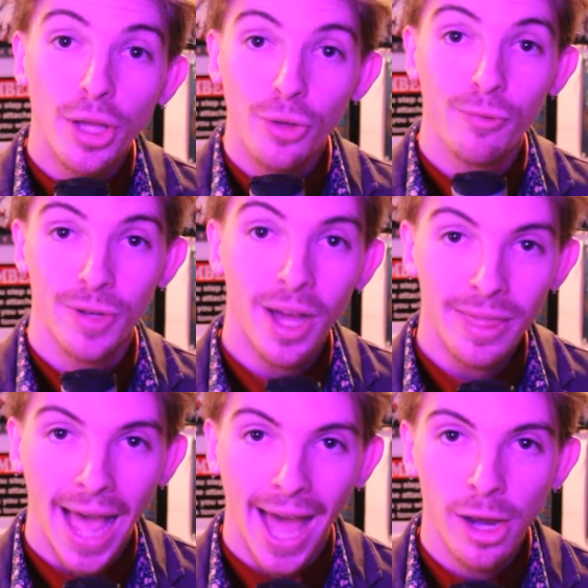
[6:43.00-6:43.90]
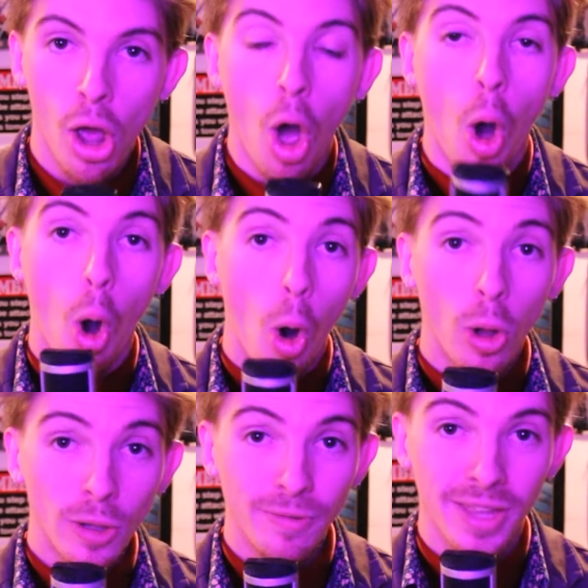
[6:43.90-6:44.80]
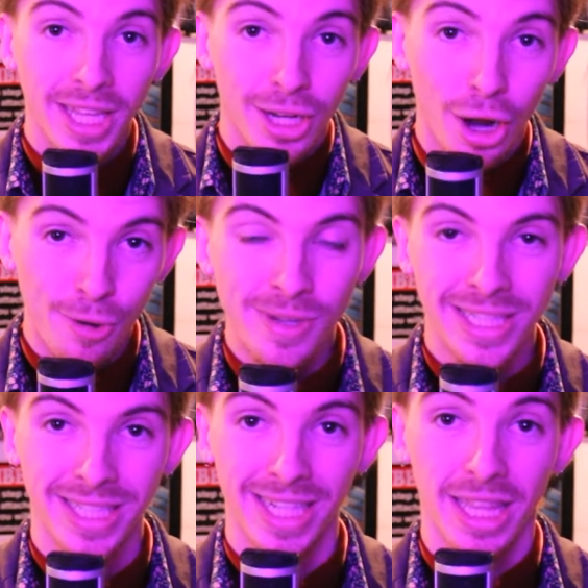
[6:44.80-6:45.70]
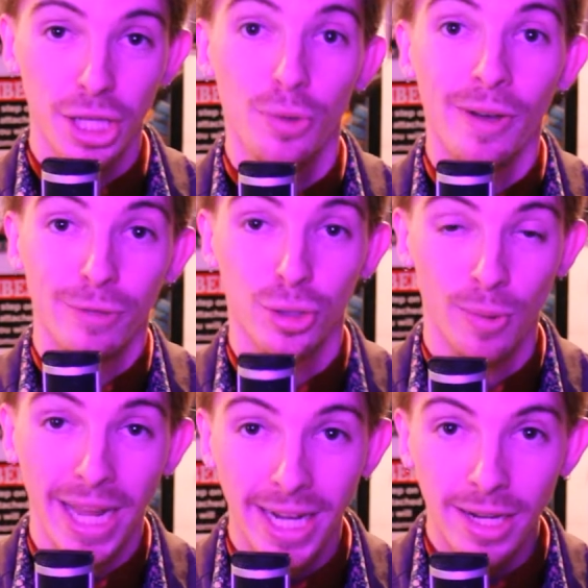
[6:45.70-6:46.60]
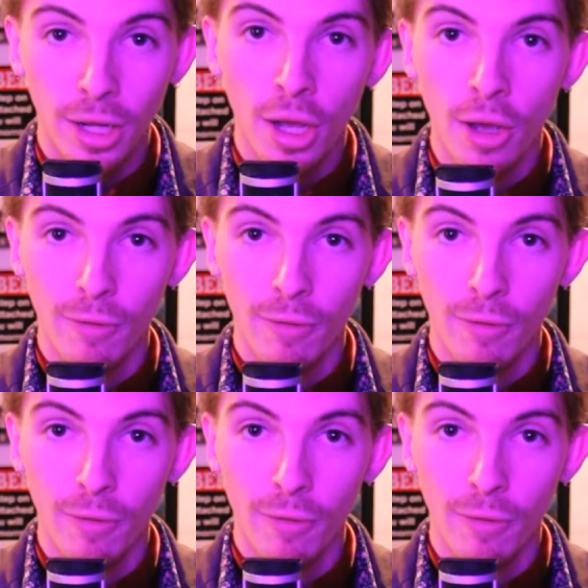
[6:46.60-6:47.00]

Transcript: you've done that, all of the currency that you have traded